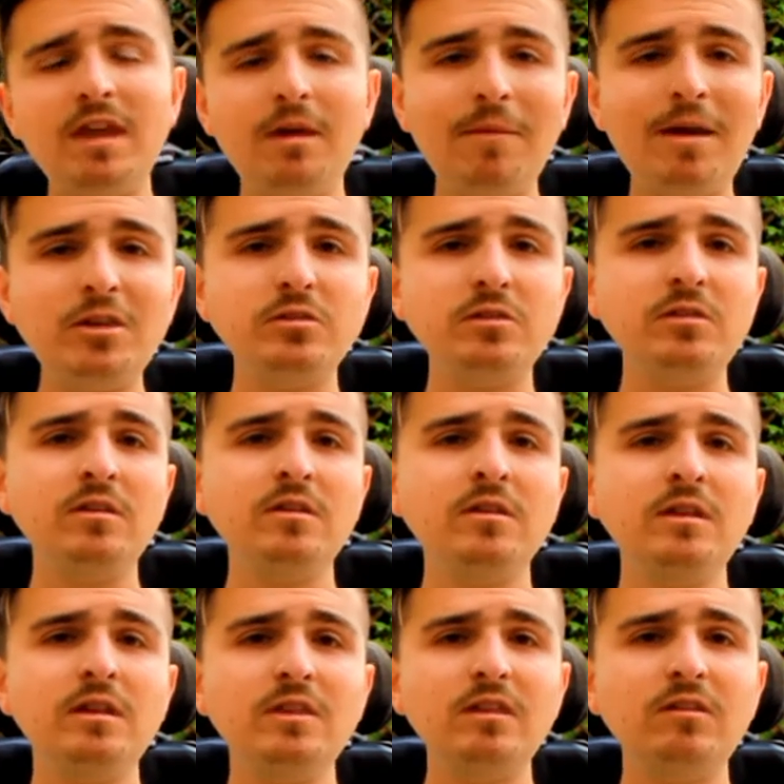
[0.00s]
Imagine
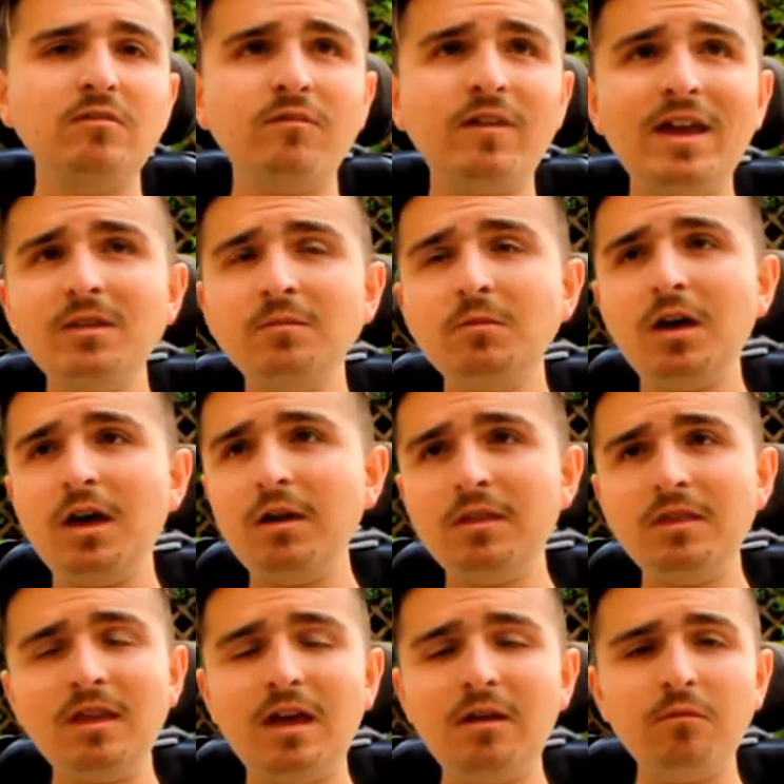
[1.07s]
this random guy
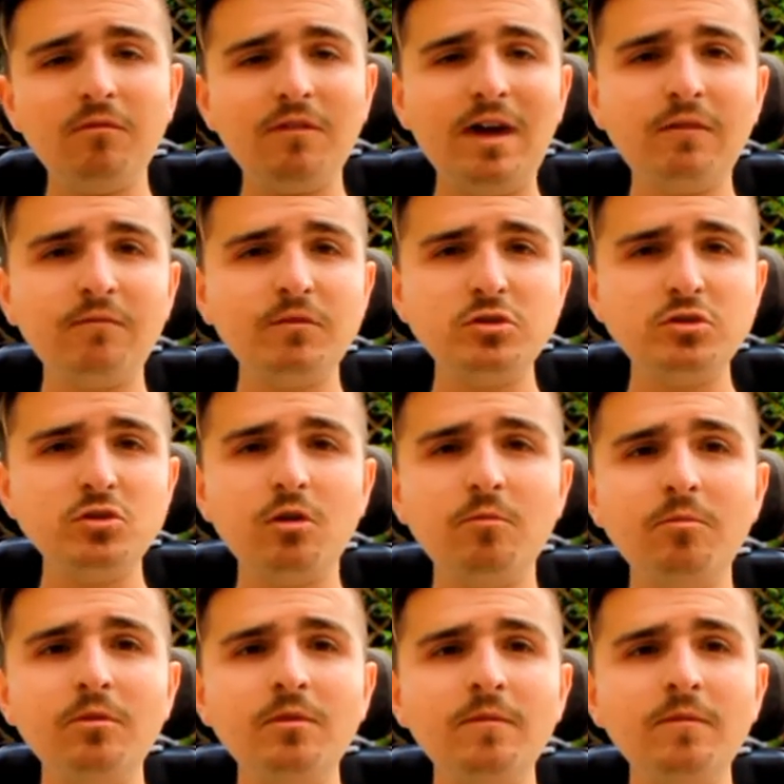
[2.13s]
with an average job.